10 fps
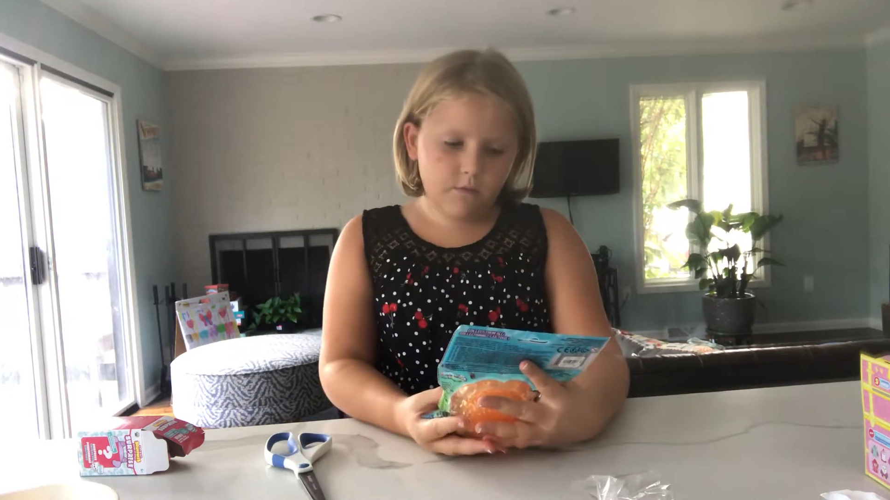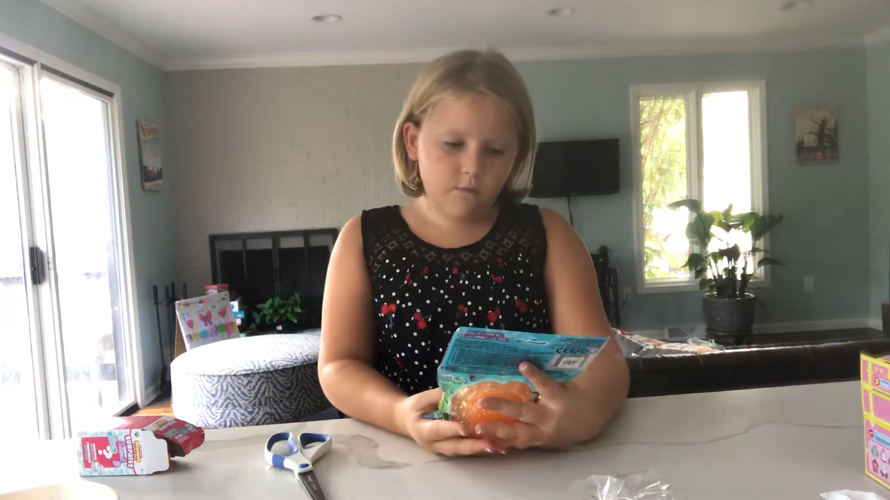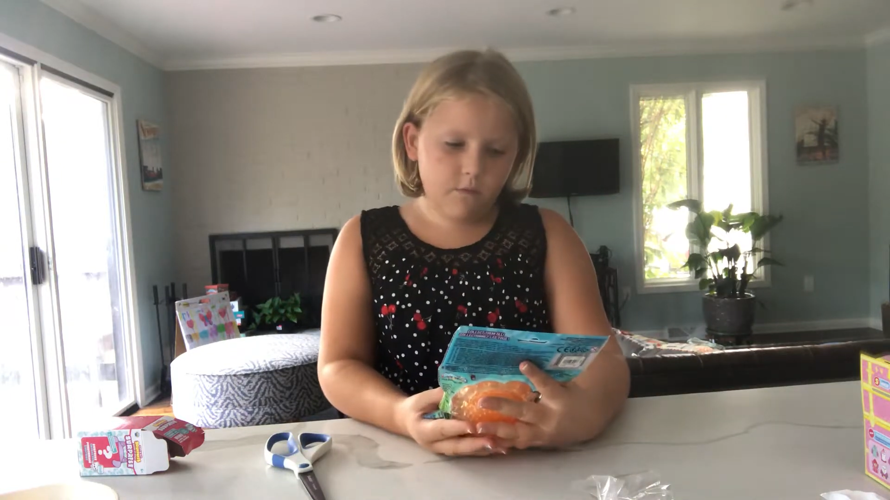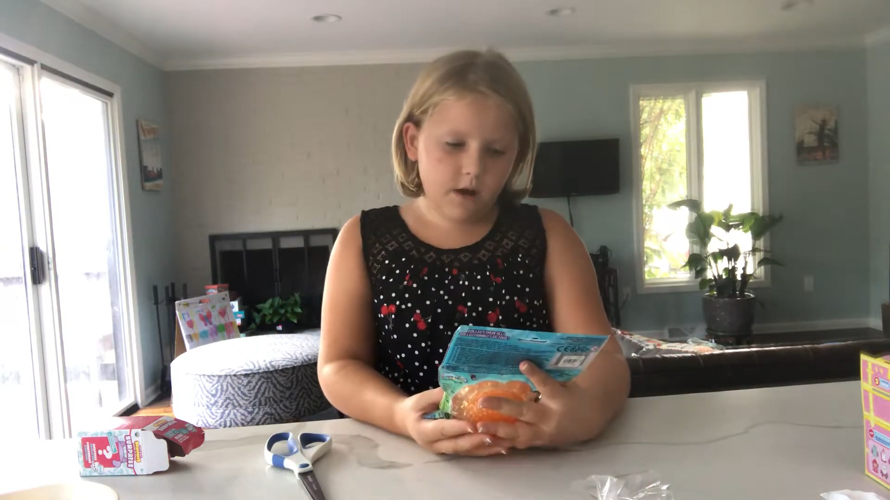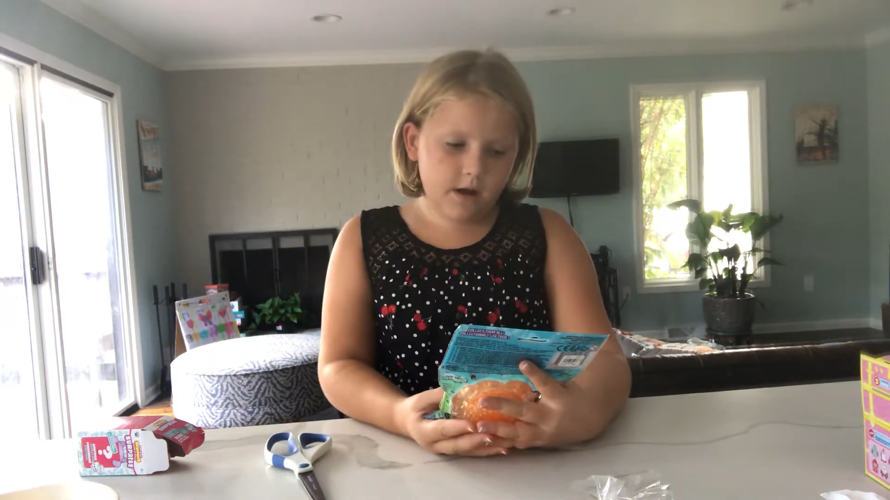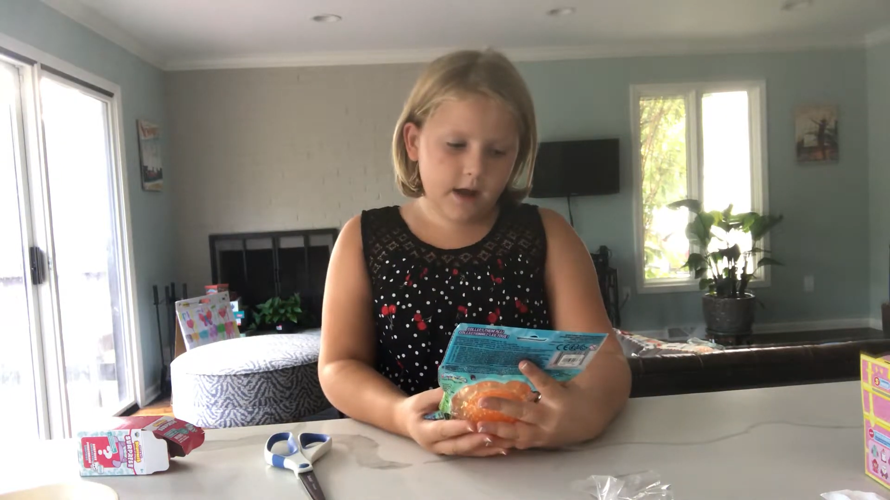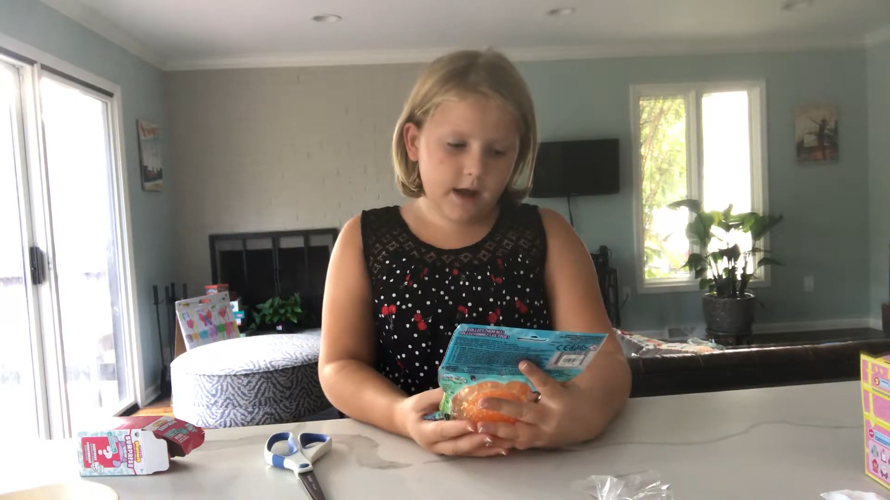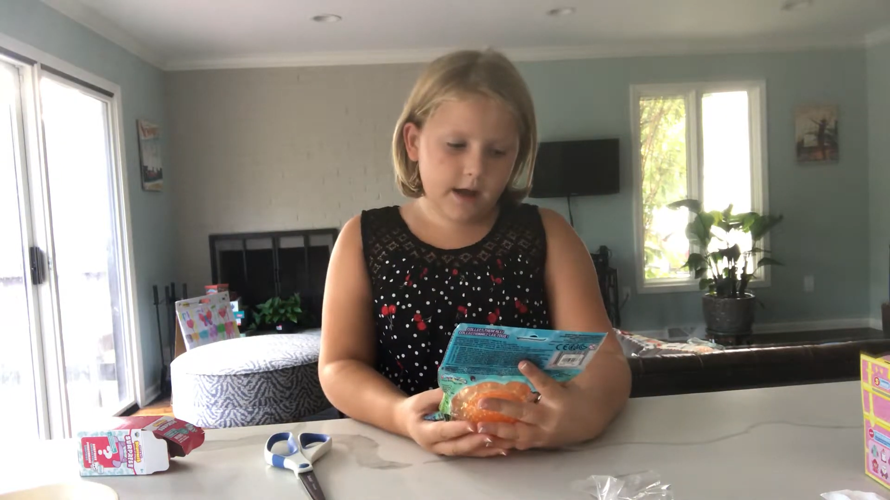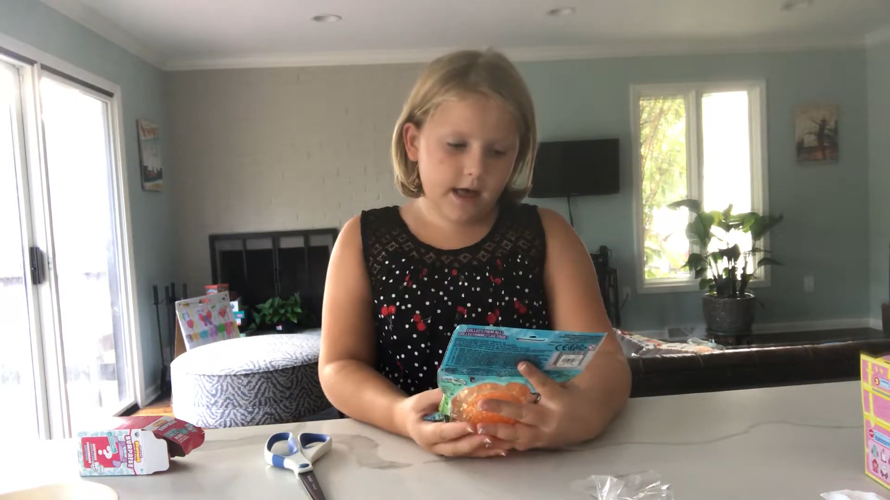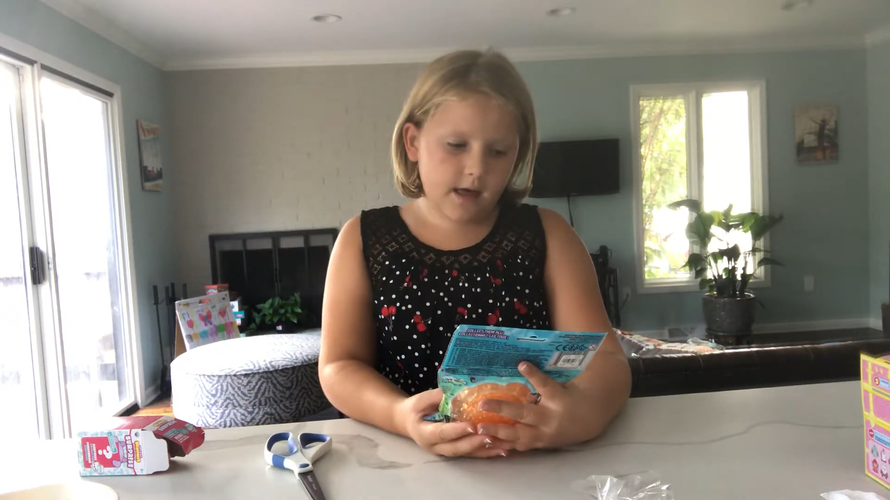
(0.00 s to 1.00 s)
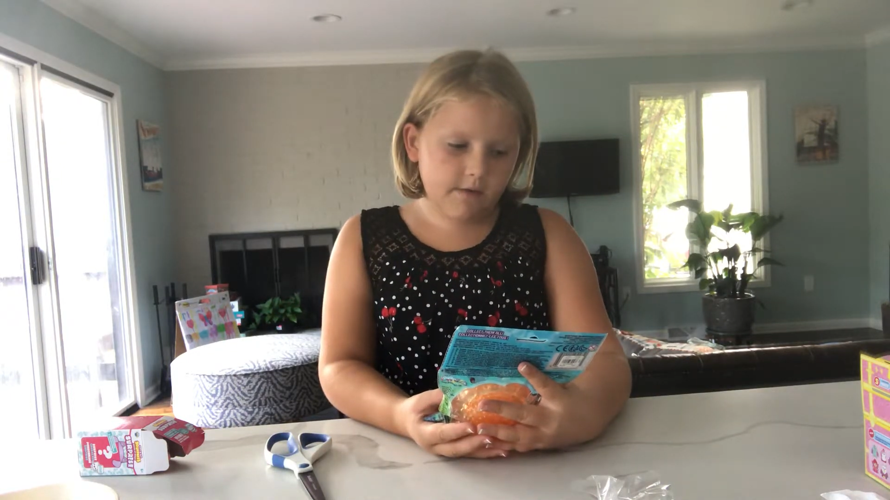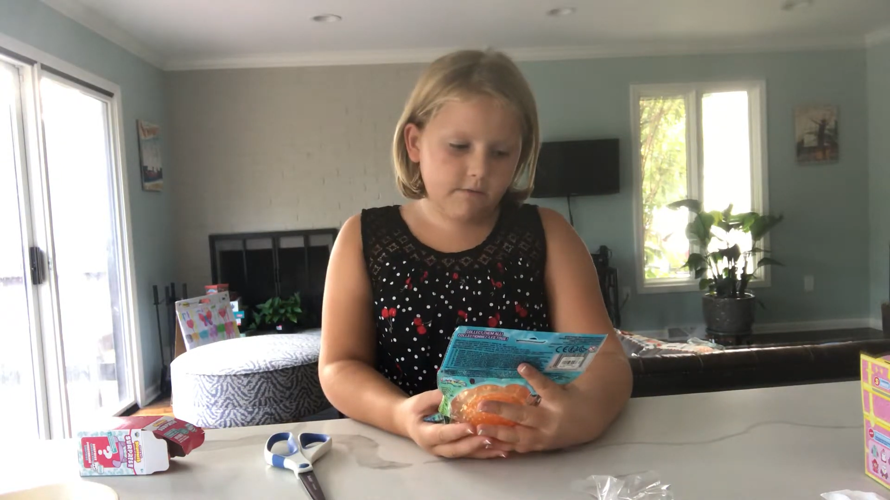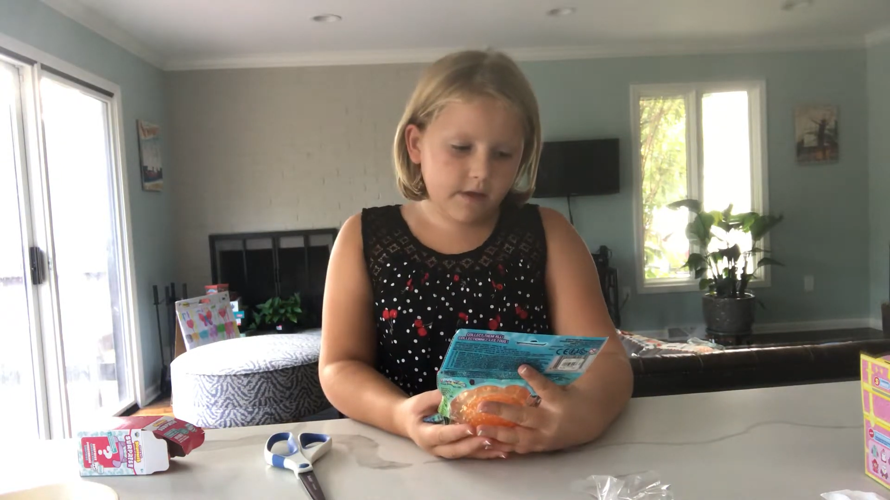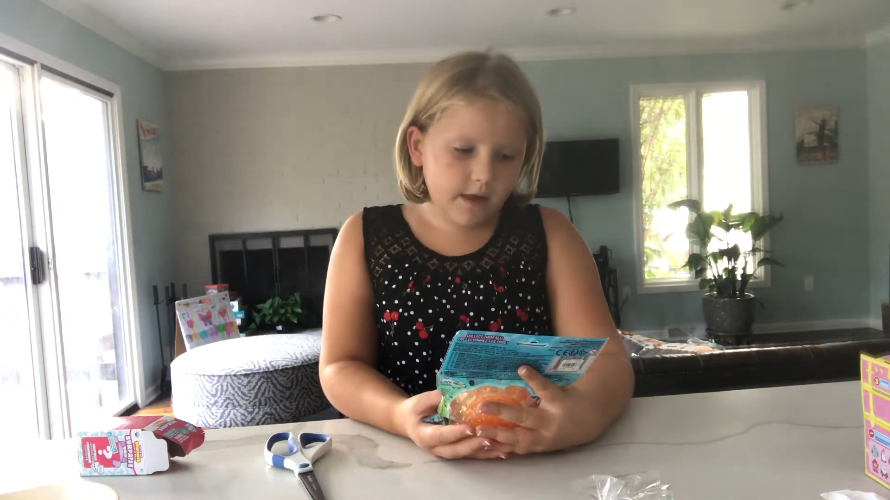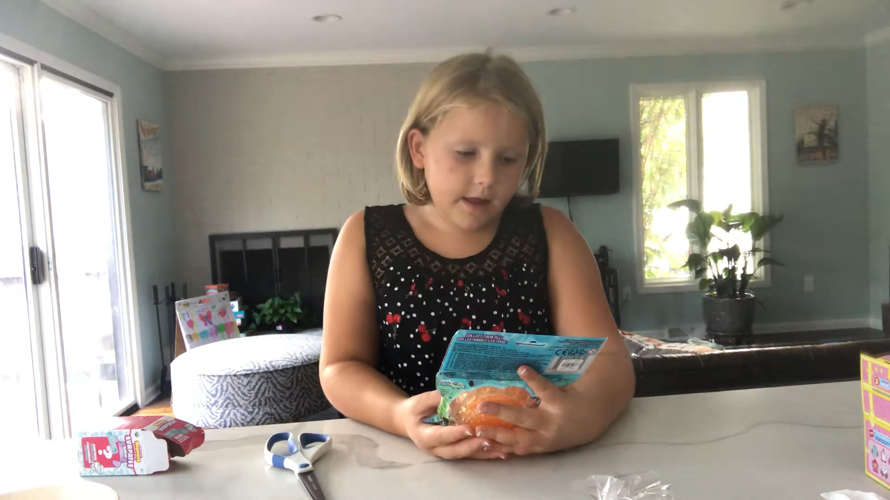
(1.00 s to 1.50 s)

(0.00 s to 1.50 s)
one I have